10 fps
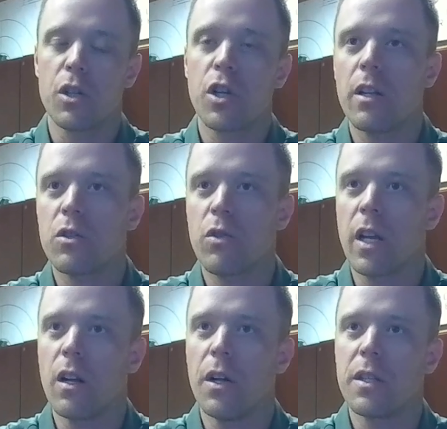shot
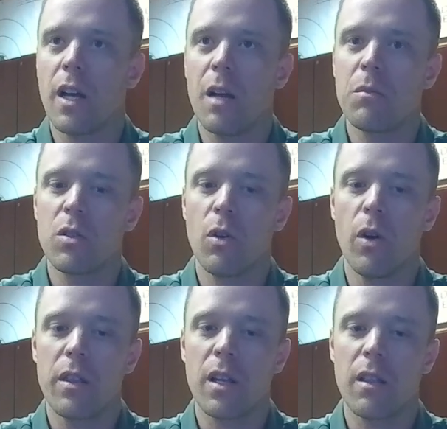string at all times. So
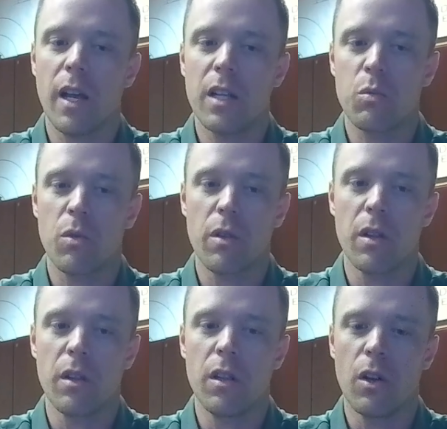I think that's where
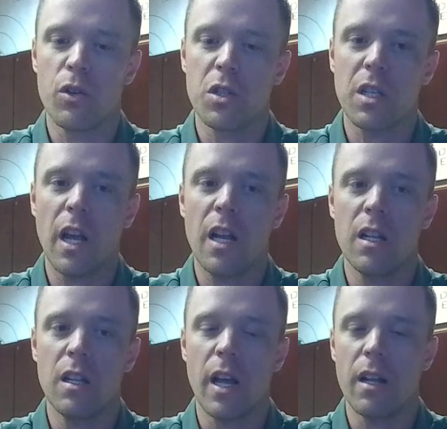the largest gain
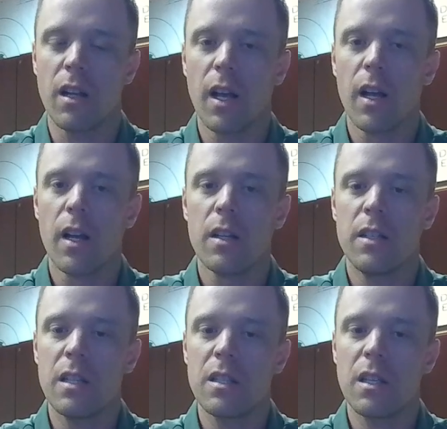in that
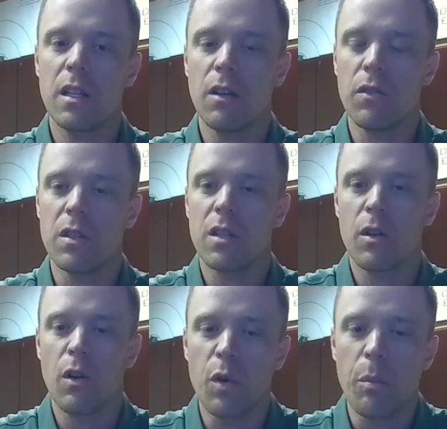density of the
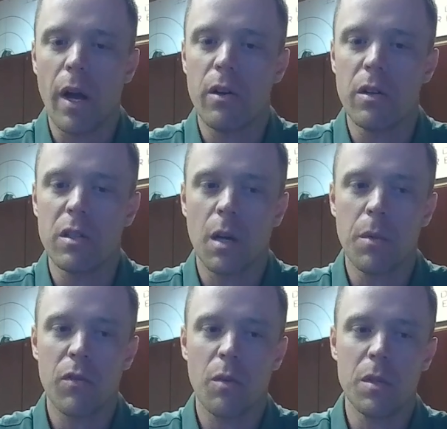center of your pattern is
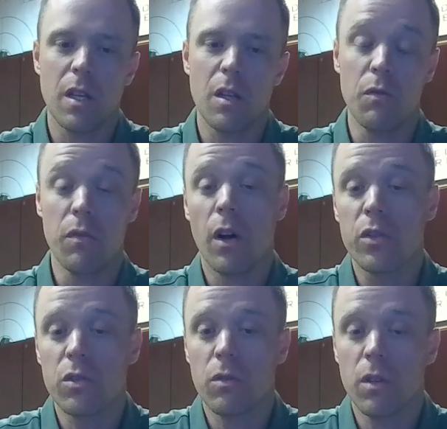coming from, is that you've
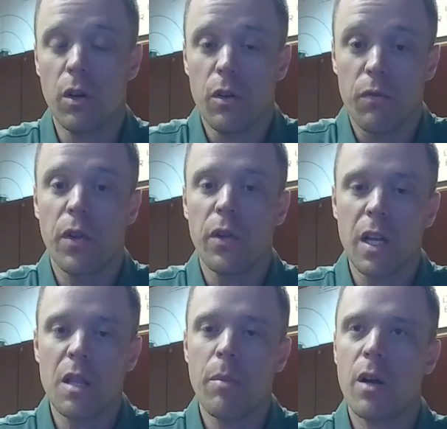also, you're
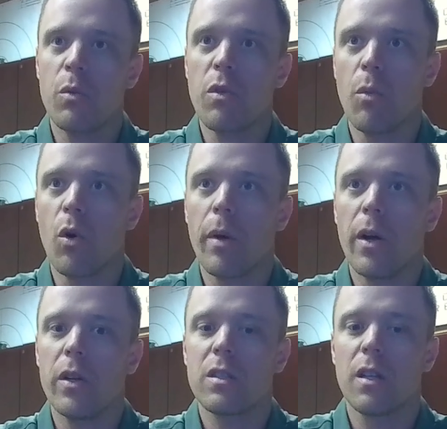filling in the pattern with more
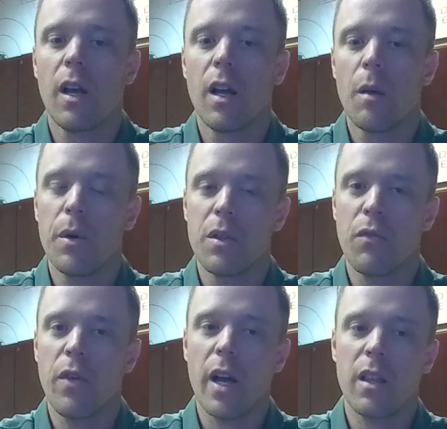pellets, but the
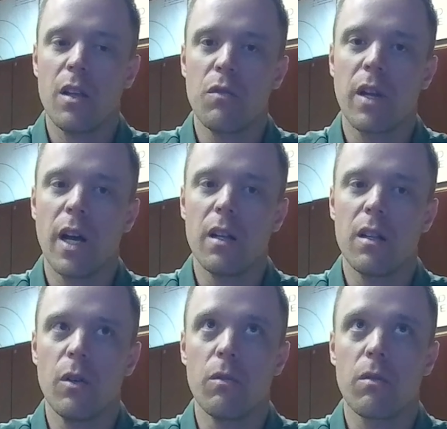fact that you've got,